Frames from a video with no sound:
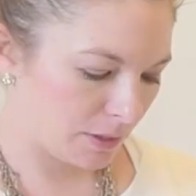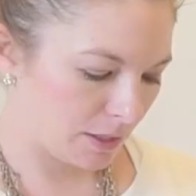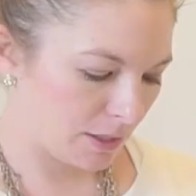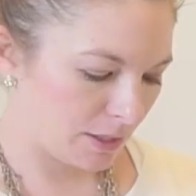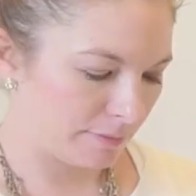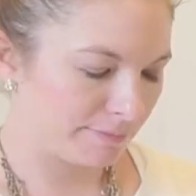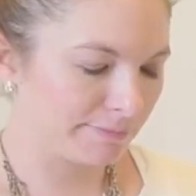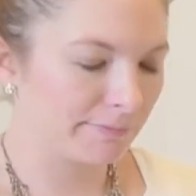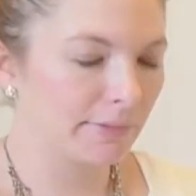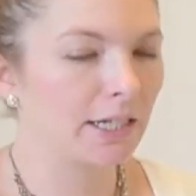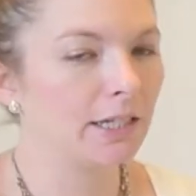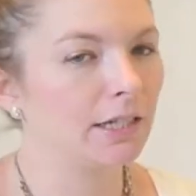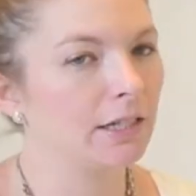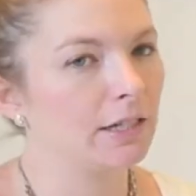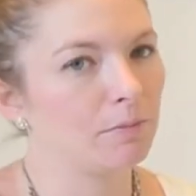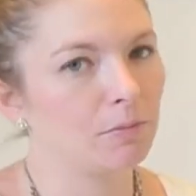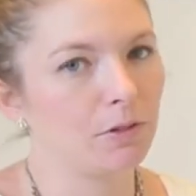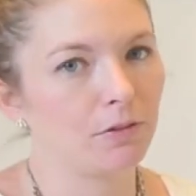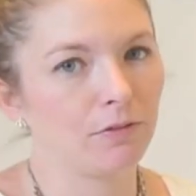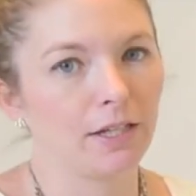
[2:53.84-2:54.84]
be any
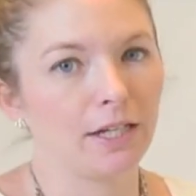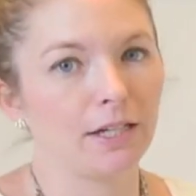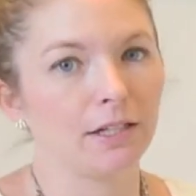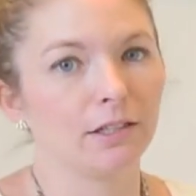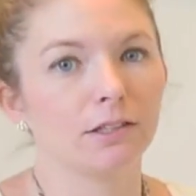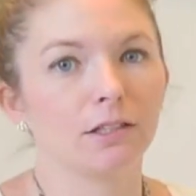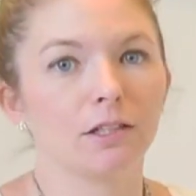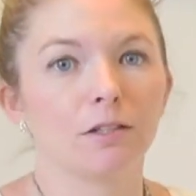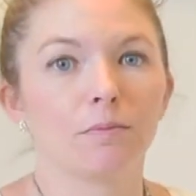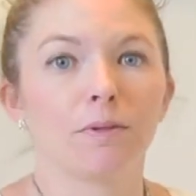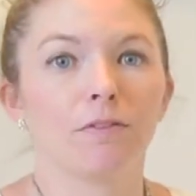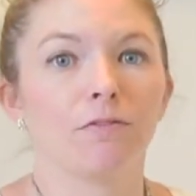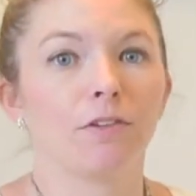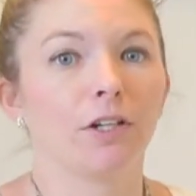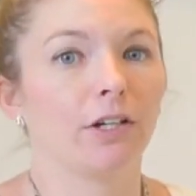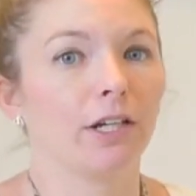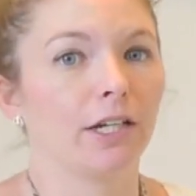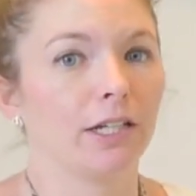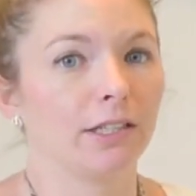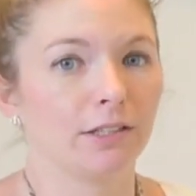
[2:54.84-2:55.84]
number of things. It could be
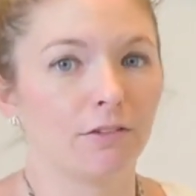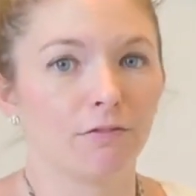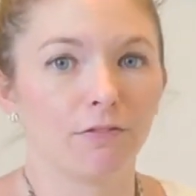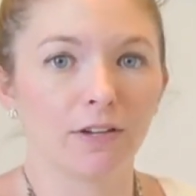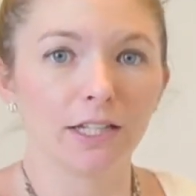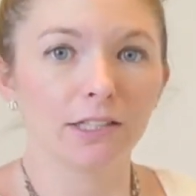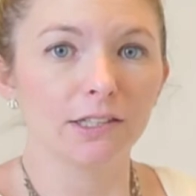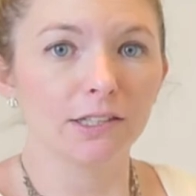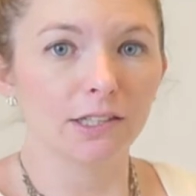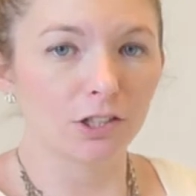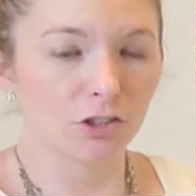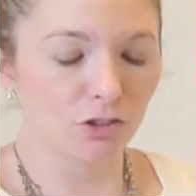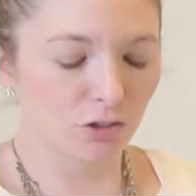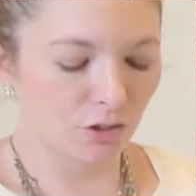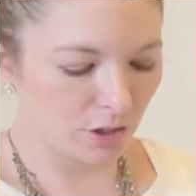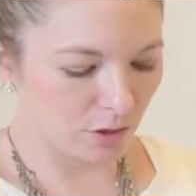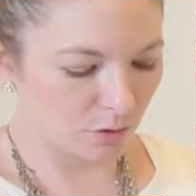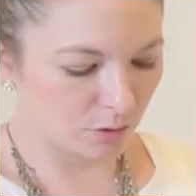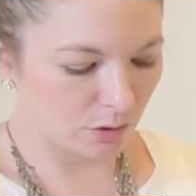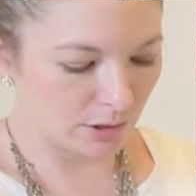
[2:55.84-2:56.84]
various events that
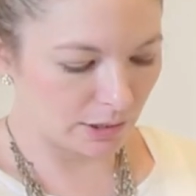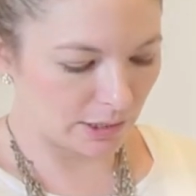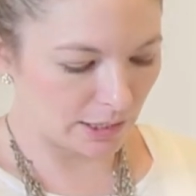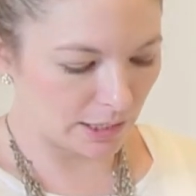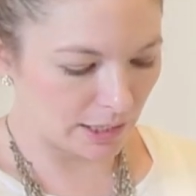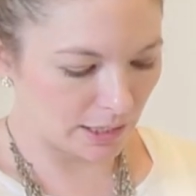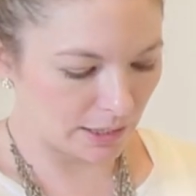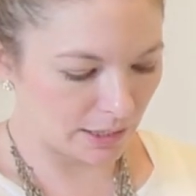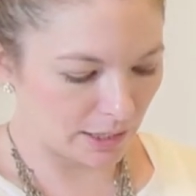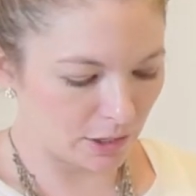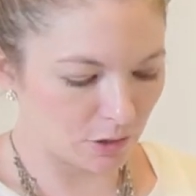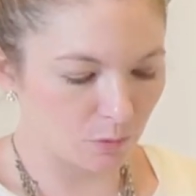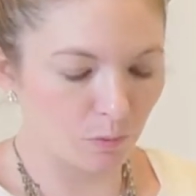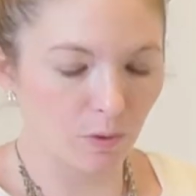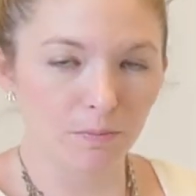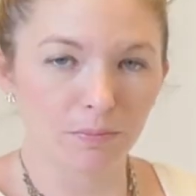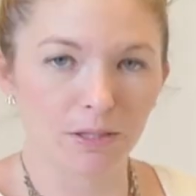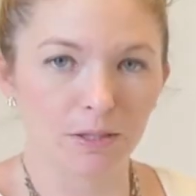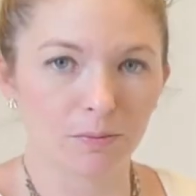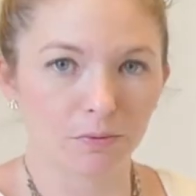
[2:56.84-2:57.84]
you're hosting that you
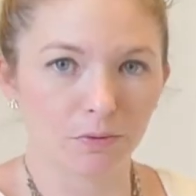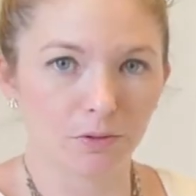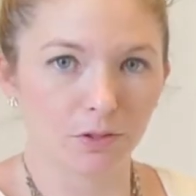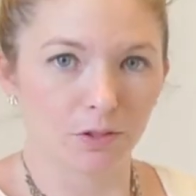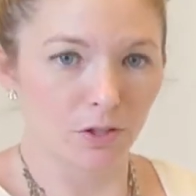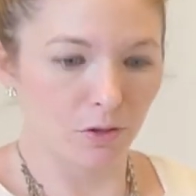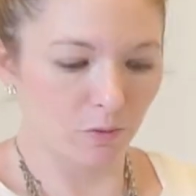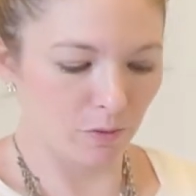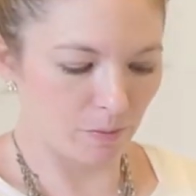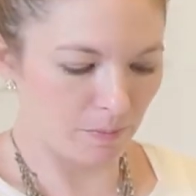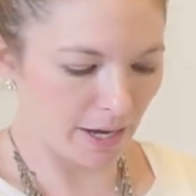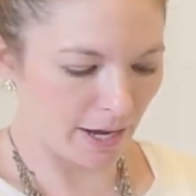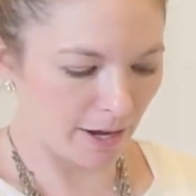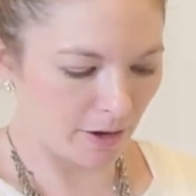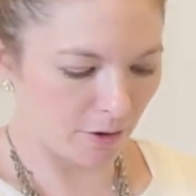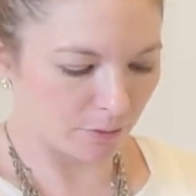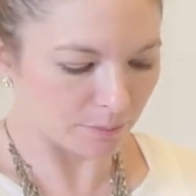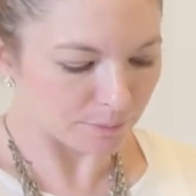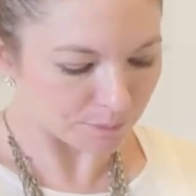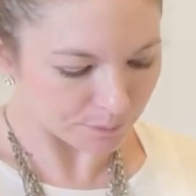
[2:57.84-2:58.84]
want people to know
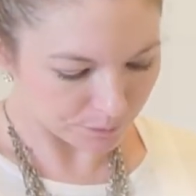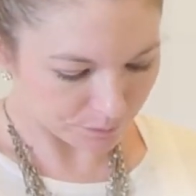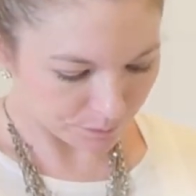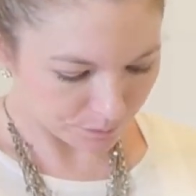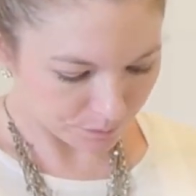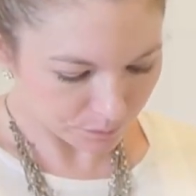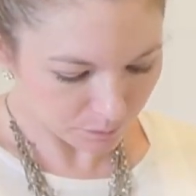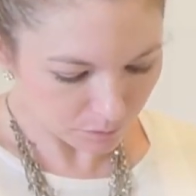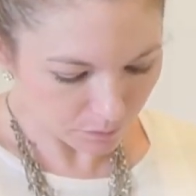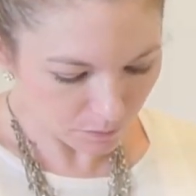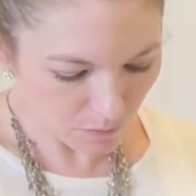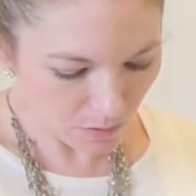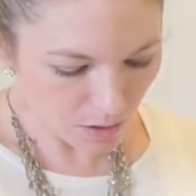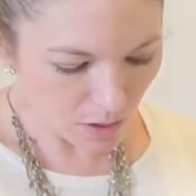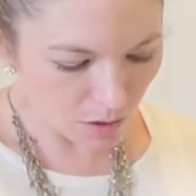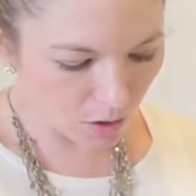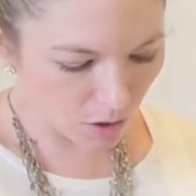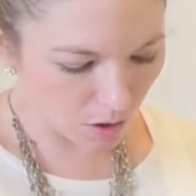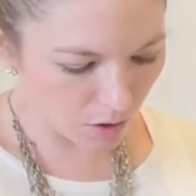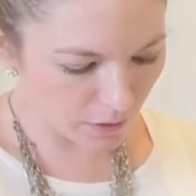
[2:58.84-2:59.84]
about,
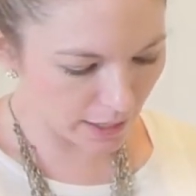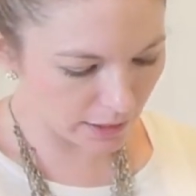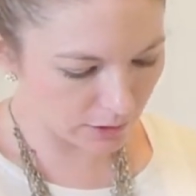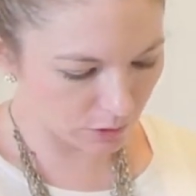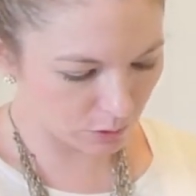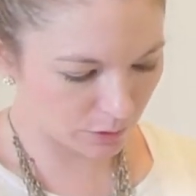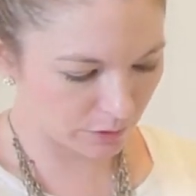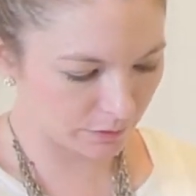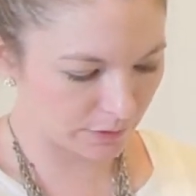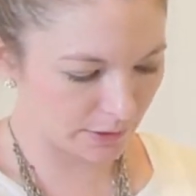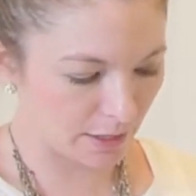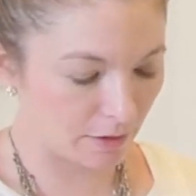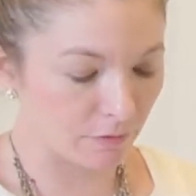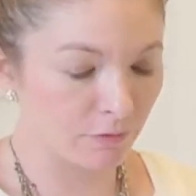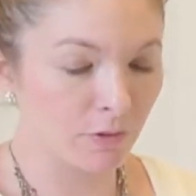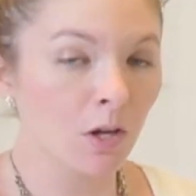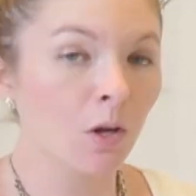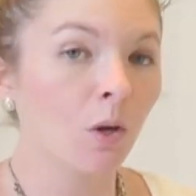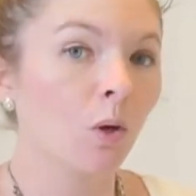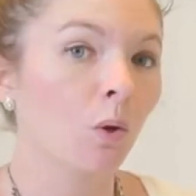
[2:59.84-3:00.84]
all that sort of stuff.
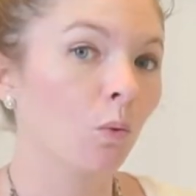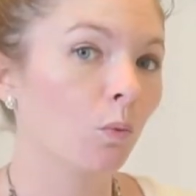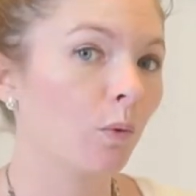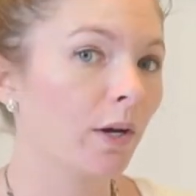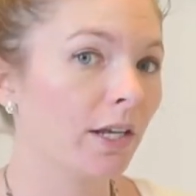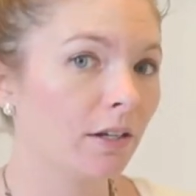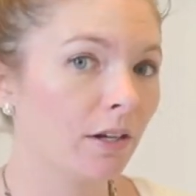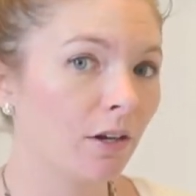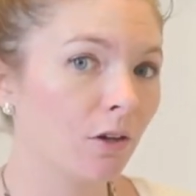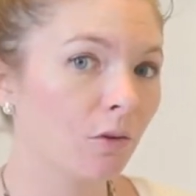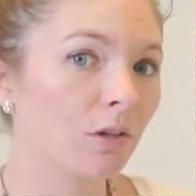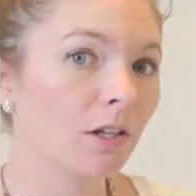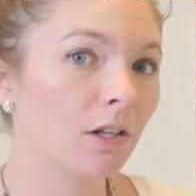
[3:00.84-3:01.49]
One note,